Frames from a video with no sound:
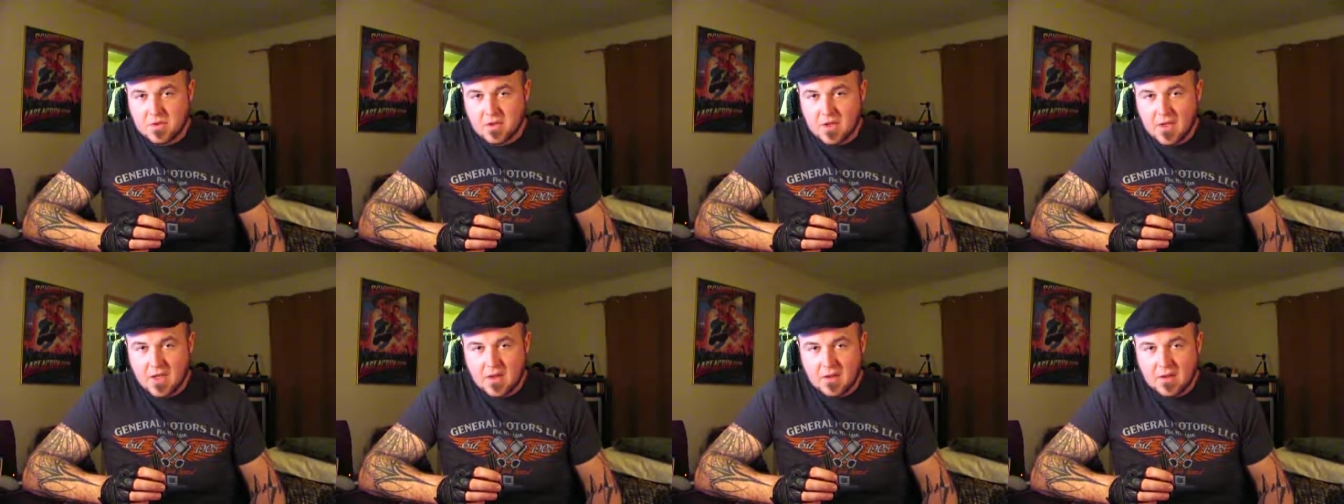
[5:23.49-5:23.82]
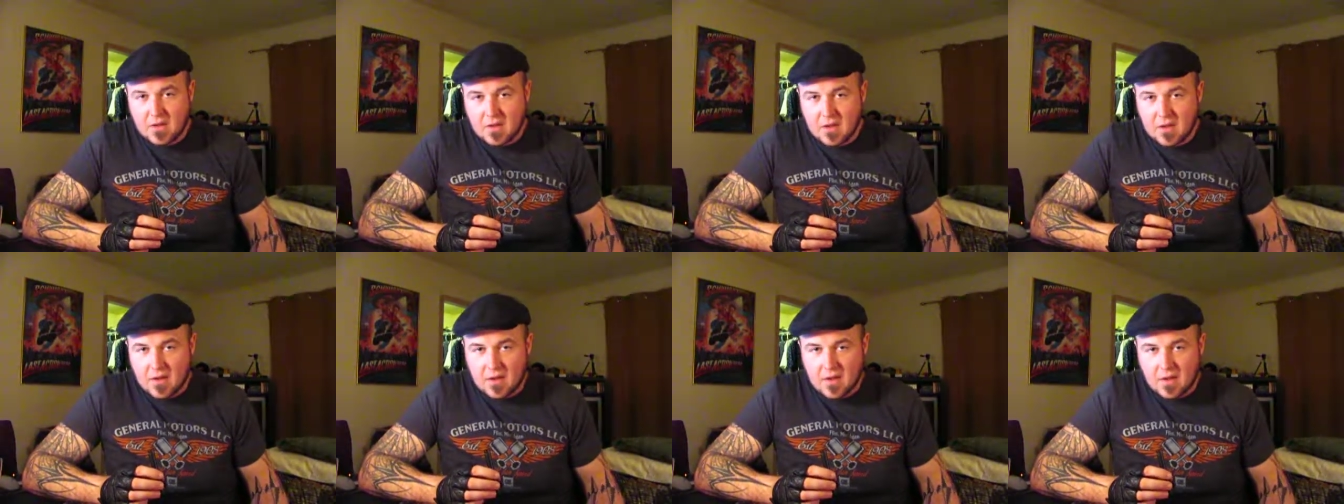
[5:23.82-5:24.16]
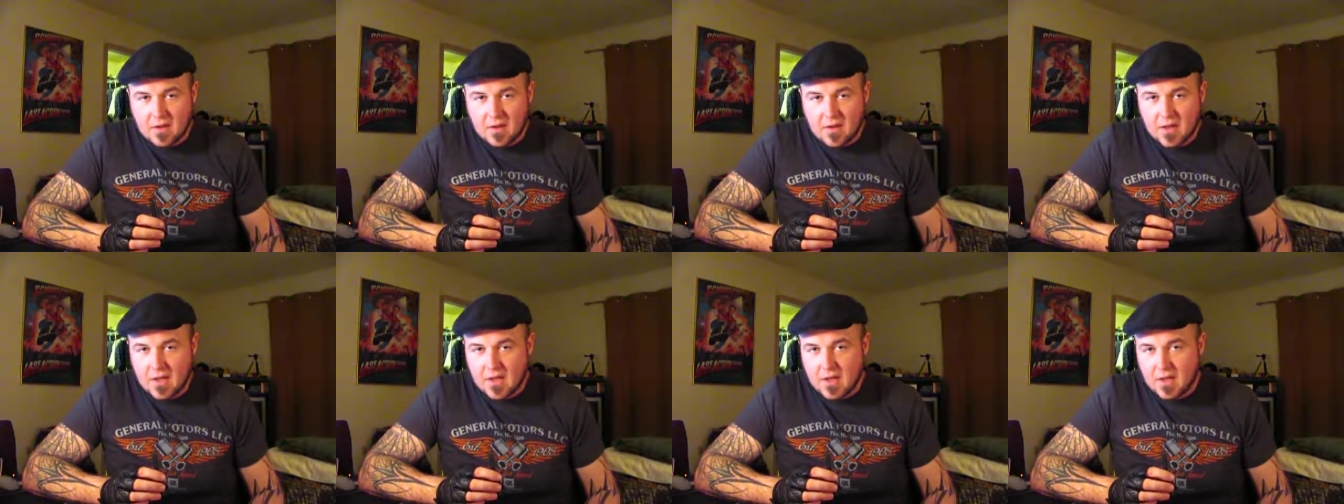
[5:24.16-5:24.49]
get
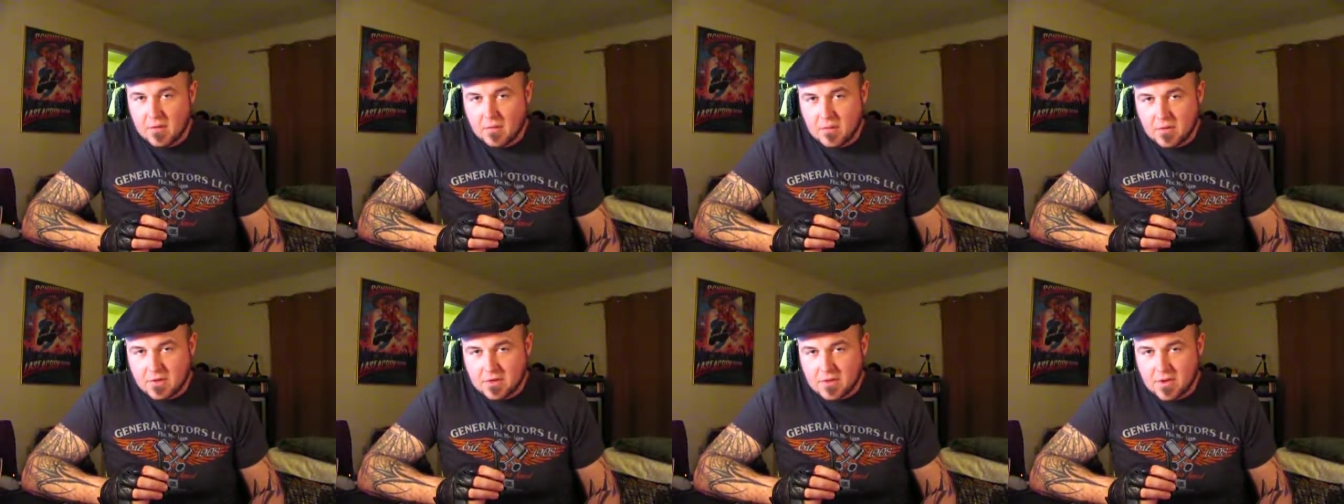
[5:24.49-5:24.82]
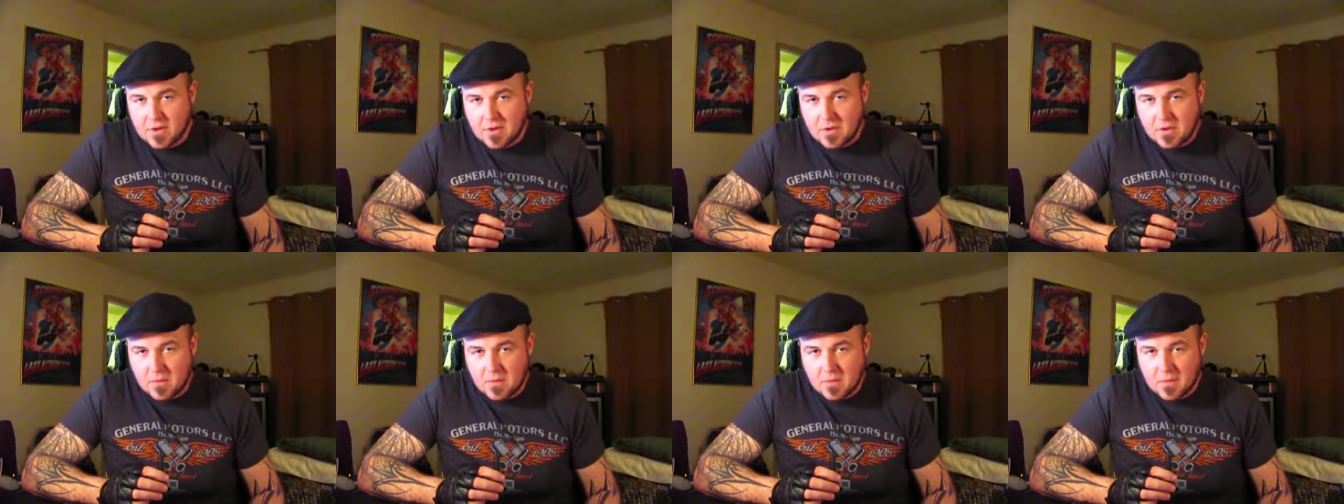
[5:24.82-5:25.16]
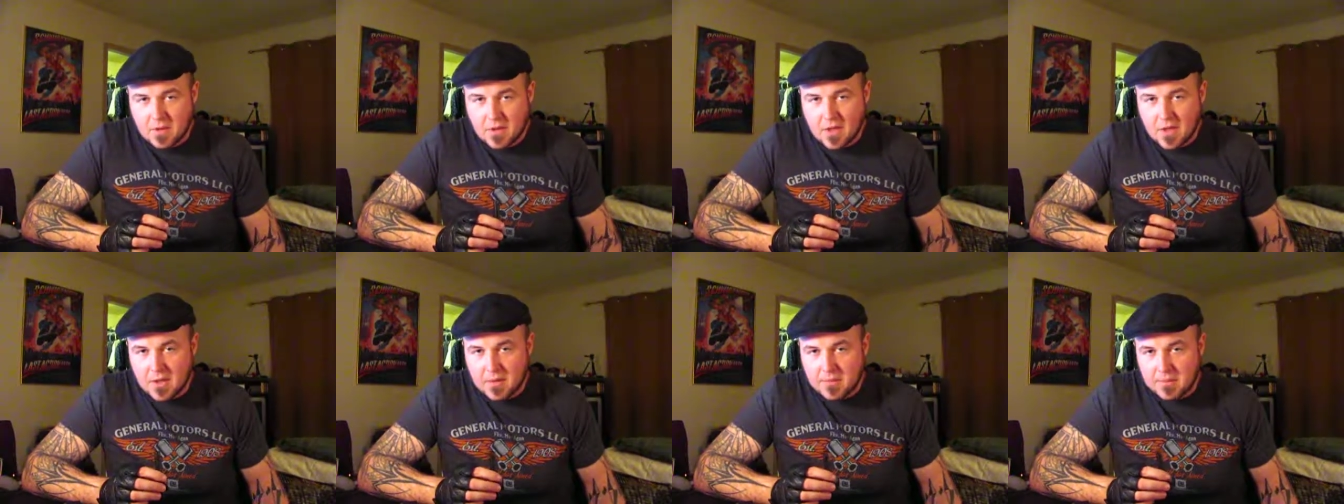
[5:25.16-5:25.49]
any residual
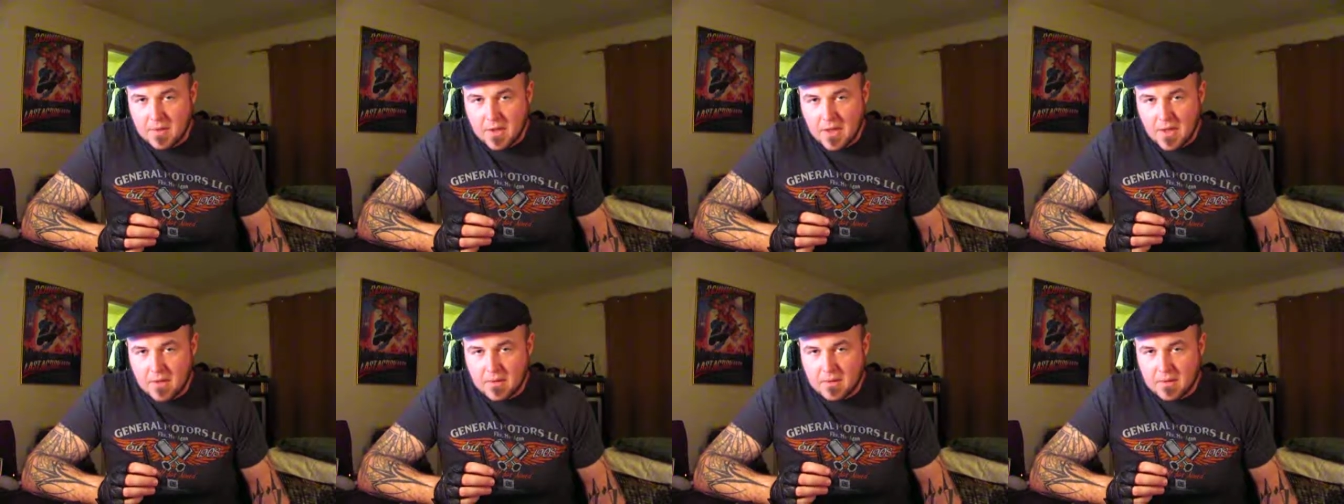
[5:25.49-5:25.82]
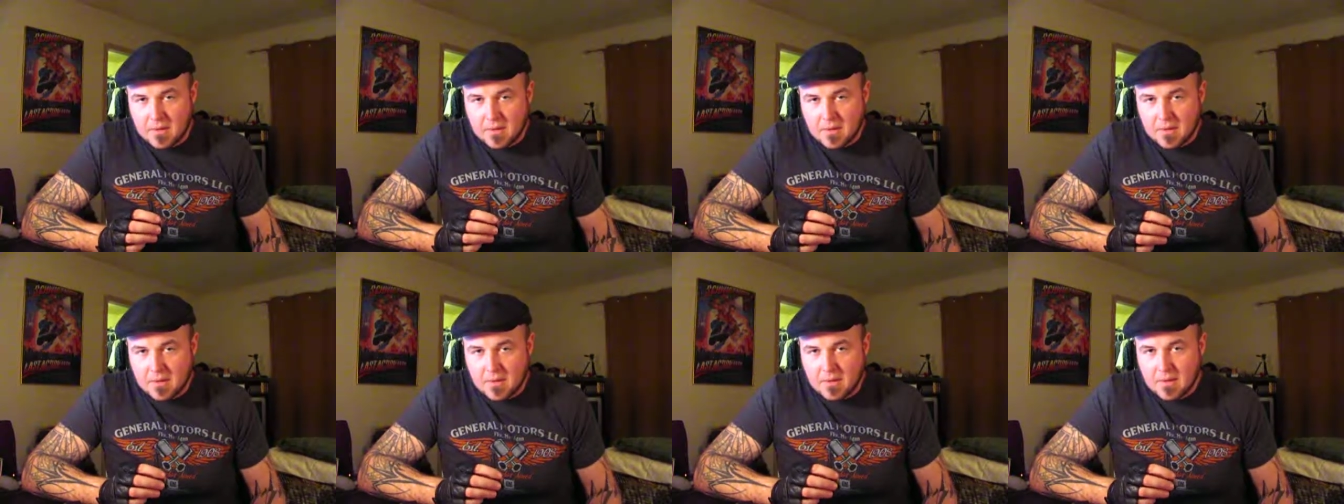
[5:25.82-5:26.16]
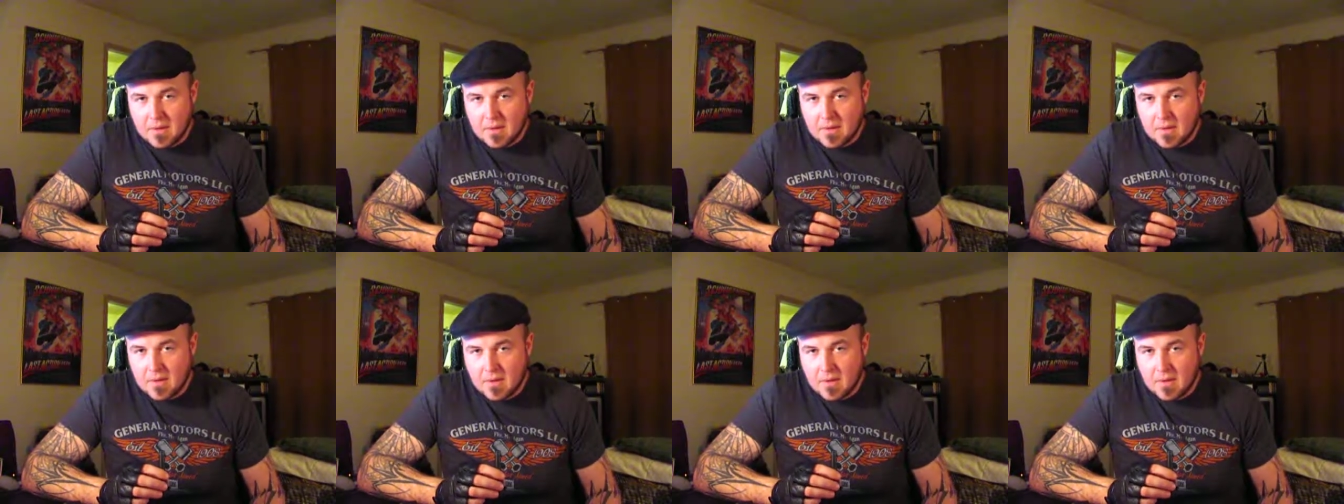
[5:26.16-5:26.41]
gunpowder